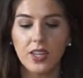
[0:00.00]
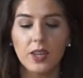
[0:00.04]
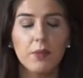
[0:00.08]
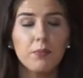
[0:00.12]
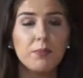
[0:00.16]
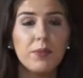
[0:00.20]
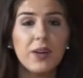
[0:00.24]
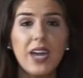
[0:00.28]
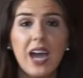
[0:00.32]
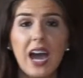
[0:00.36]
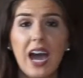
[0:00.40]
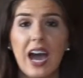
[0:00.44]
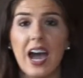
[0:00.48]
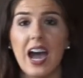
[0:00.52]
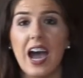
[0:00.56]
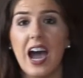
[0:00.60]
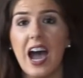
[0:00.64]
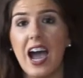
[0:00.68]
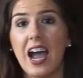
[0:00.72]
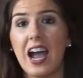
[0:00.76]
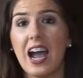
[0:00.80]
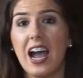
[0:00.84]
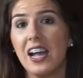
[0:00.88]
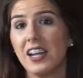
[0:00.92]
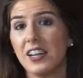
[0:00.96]
But yeah,
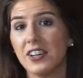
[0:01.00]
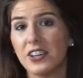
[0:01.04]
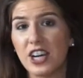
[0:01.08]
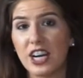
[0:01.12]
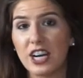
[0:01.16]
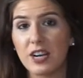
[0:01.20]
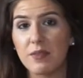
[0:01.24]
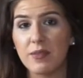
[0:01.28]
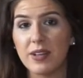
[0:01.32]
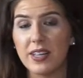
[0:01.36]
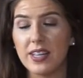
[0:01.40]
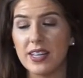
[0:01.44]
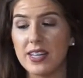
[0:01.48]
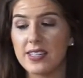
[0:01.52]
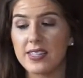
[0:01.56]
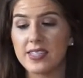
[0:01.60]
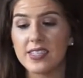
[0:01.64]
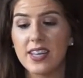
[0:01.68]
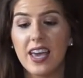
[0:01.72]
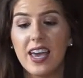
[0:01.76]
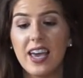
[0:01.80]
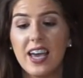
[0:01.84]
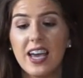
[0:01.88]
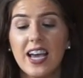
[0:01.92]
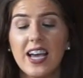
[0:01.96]
I highly recommend
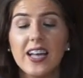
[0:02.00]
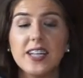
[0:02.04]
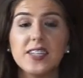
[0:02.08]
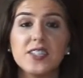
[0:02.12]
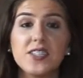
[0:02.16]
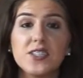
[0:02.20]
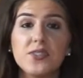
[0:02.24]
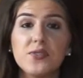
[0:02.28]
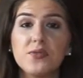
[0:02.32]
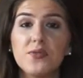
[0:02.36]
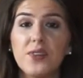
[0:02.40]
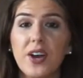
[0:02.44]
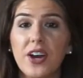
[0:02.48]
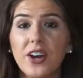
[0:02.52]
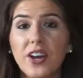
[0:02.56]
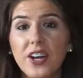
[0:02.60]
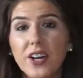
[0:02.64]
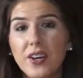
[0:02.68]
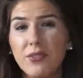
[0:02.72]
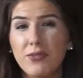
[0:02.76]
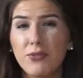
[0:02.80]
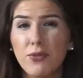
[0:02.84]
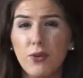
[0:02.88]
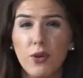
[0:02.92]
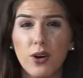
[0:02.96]
this. It's very
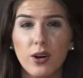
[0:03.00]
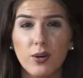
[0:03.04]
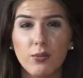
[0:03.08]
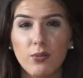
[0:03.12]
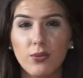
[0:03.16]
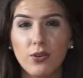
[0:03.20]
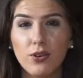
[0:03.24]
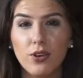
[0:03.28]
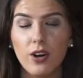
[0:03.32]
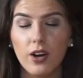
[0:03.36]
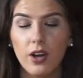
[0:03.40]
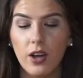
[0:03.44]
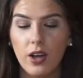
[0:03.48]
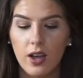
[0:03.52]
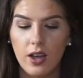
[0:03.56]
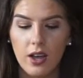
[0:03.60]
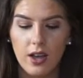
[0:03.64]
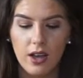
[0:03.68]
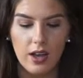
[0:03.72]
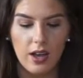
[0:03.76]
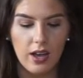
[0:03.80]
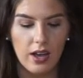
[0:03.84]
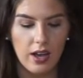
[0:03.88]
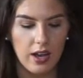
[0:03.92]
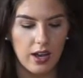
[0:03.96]
affordable.
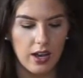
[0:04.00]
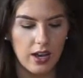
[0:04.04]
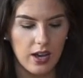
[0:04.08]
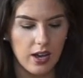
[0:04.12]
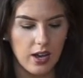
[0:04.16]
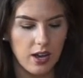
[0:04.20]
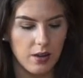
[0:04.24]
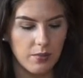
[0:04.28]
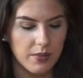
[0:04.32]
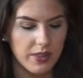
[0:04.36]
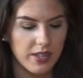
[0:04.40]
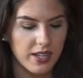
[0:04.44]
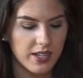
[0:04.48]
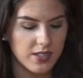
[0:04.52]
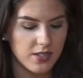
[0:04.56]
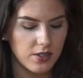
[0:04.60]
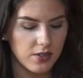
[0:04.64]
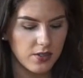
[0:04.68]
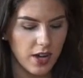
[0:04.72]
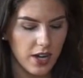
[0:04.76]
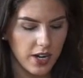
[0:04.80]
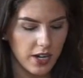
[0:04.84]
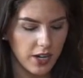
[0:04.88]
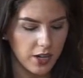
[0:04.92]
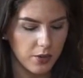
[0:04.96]
There's a
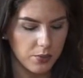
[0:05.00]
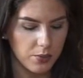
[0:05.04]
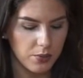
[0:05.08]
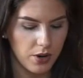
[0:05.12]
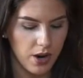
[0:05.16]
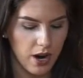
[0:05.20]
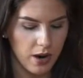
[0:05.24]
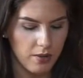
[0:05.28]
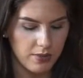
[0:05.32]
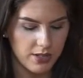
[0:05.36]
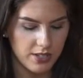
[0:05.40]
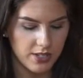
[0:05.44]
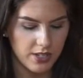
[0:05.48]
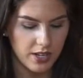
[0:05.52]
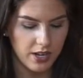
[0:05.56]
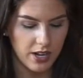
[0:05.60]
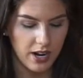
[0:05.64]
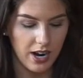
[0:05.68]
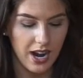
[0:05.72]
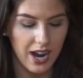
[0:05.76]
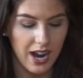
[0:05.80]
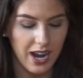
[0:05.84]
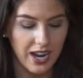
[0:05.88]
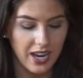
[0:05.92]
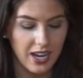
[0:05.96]
lot of good primers that are
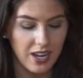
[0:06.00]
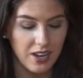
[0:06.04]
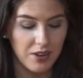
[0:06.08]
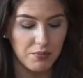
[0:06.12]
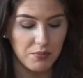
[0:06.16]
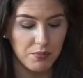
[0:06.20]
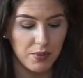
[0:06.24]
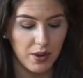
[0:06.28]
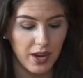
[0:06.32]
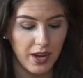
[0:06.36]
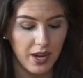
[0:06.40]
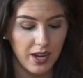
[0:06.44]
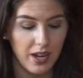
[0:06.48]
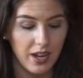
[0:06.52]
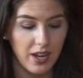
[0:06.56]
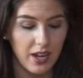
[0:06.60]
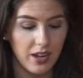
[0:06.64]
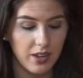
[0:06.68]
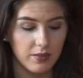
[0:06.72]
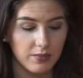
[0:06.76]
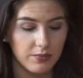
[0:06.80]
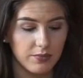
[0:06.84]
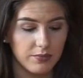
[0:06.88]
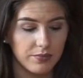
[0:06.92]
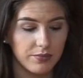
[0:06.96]
high-end, but
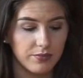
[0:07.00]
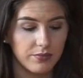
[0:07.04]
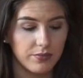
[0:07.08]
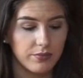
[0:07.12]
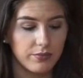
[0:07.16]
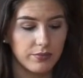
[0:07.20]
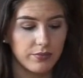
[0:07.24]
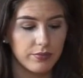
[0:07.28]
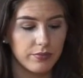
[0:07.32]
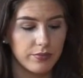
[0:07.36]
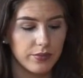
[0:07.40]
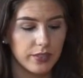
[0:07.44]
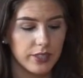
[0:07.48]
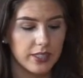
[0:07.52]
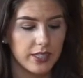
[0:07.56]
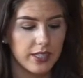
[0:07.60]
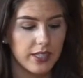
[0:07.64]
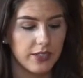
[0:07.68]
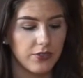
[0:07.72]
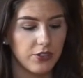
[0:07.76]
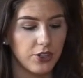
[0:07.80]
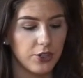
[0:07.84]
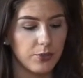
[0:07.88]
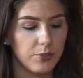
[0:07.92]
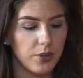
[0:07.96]

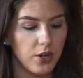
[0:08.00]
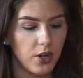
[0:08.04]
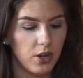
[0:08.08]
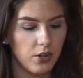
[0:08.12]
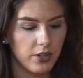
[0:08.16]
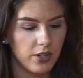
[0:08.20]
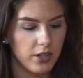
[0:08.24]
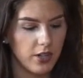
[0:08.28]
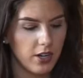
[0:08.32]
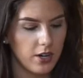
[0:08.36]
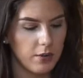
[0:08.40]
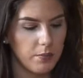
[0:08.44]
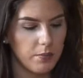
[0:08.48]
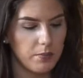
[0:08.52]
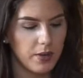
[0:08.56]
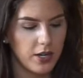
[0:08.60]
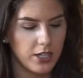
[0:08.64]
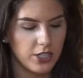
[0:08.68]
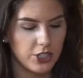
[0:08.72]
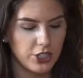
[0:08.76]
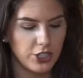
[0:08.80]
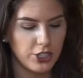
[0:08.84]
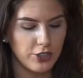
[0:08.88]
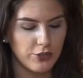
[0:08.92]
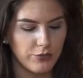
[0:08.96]
if you're balling on a
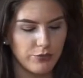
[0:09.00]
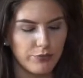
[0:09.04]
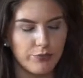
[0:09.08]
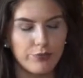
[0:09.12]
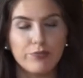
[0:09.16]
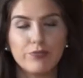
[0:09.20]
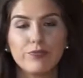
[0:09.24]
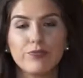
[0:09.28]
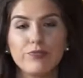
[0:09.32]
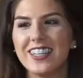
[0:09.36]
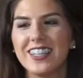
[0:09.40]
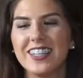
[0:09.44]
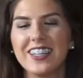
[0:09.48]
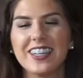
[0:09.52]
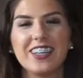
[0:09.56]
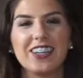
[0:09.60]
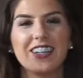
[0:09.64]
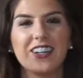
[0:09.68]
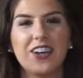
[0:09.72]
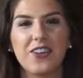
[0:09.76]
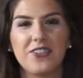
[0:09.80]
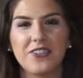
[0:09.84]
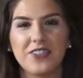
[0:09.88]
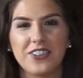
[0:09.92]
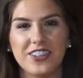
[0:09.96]
budget,
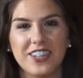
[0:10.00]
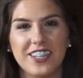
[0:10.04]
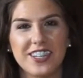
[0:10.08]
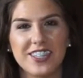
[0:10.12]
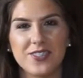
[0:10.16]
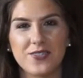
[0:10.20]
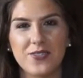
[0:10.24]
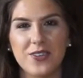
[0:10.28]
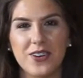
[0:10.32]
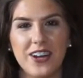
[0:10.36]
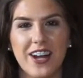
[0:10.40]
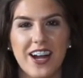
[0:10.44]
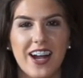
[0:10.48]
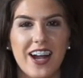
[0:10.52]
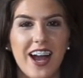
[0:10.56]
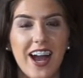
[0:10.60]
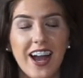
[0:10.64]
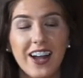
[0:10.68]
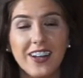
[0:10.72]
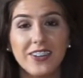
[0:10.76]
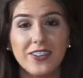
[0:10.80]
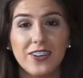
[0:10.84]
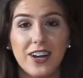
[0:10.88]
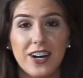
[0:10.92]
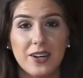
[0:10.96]
go for this one. I
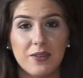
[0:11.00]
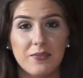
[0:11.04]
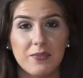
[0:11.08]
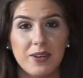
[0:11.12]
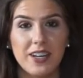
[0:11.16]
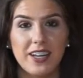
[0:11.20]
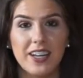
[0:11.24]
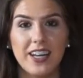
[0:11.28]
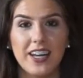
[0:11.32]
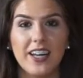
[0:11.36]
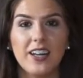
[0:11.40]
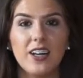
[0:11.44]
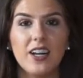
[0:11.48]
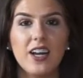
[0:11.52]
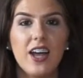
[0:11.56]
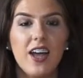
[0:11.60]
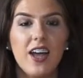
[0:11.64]
highly recommend it.